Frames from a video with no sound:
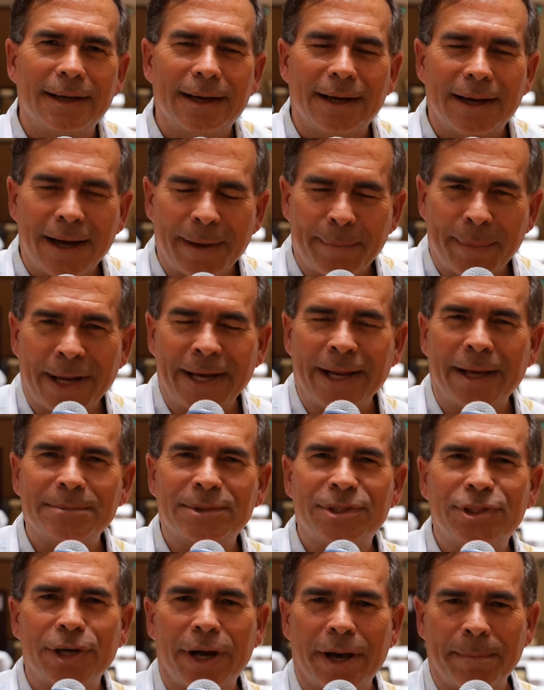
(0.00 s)
Hi, my name's
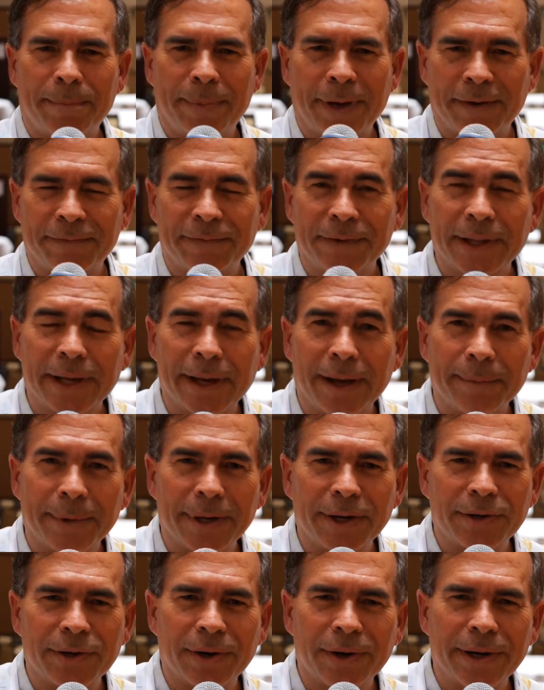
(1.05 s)
John Pefley. I'm an
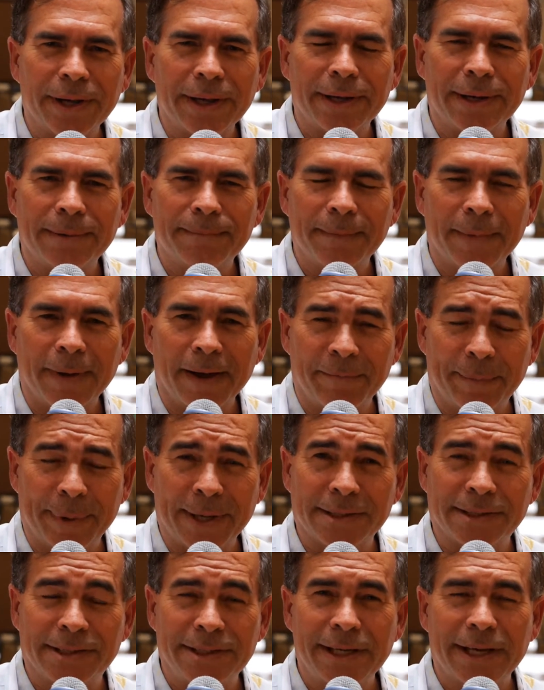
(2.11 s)
attorney, and I've been
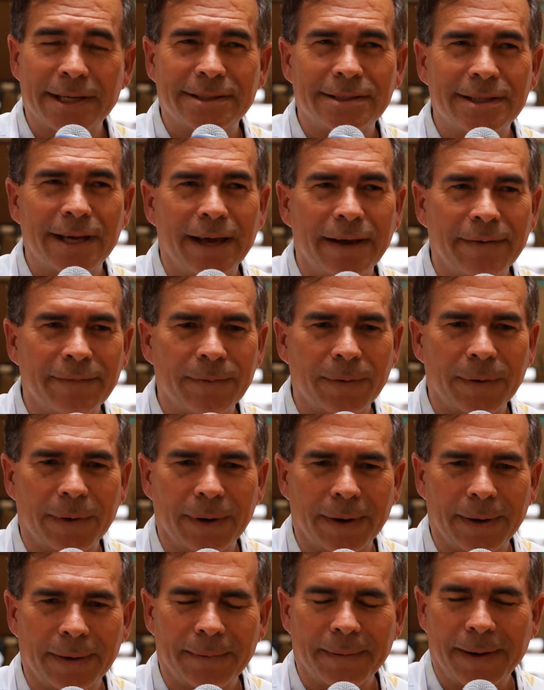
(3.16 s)
a CSA
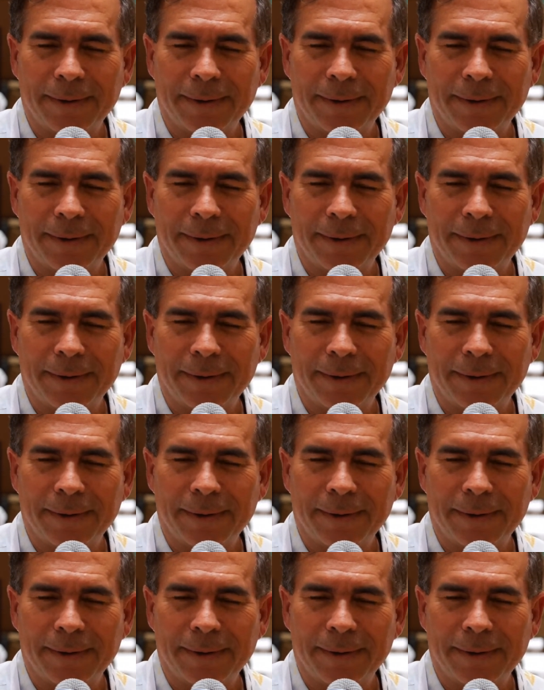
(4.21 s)
for,